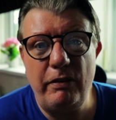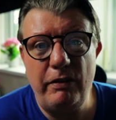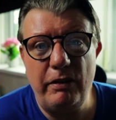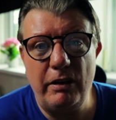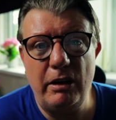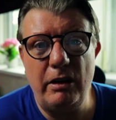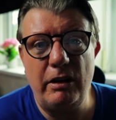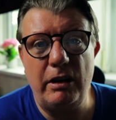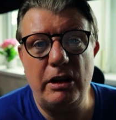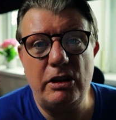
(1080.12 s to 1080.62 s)

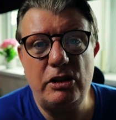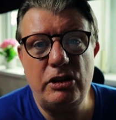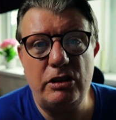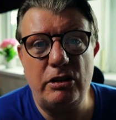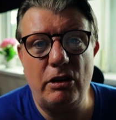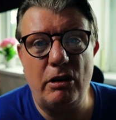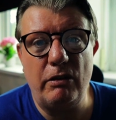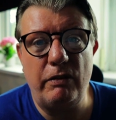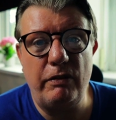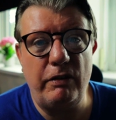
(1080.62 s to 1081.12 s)

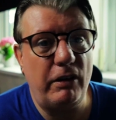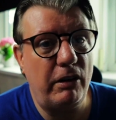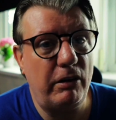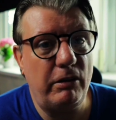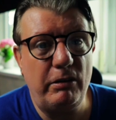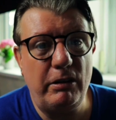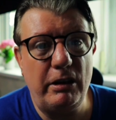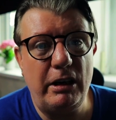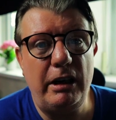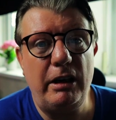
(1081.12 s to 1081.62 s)
furnished or
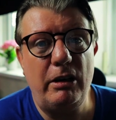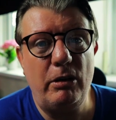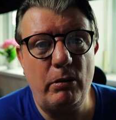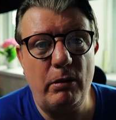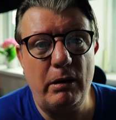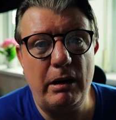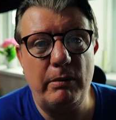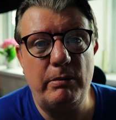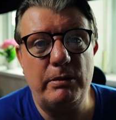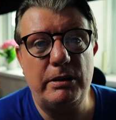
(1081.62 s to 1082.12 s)
thoroughly
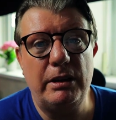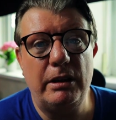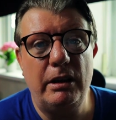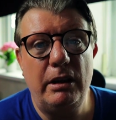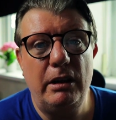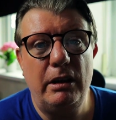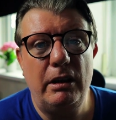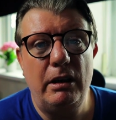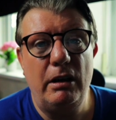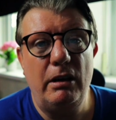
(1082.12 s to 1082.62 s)
equipped
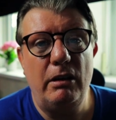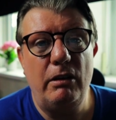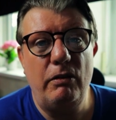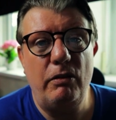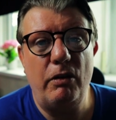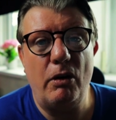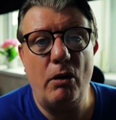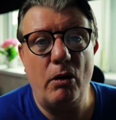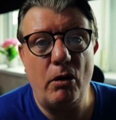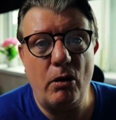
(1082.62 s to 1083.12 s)

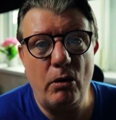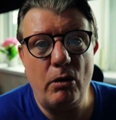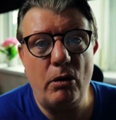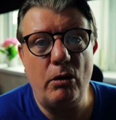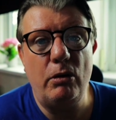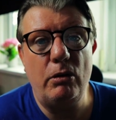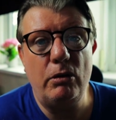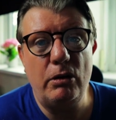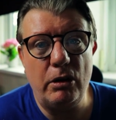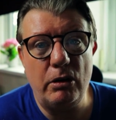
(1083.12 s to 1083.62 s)
for
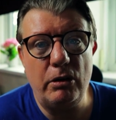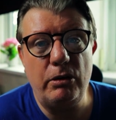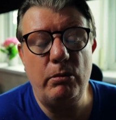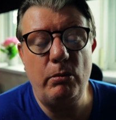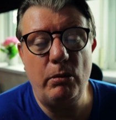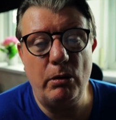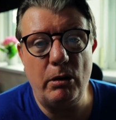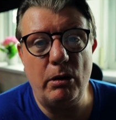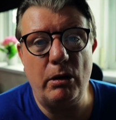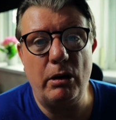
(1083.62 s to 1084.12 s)
all good
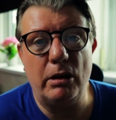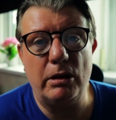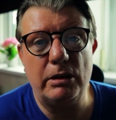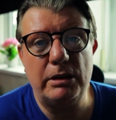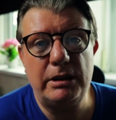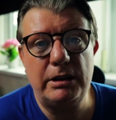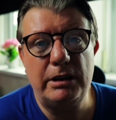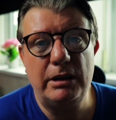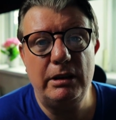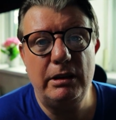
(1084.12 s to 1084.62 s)

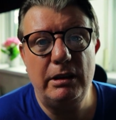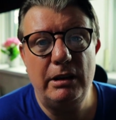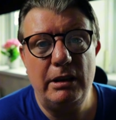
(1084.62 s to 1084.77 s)
works.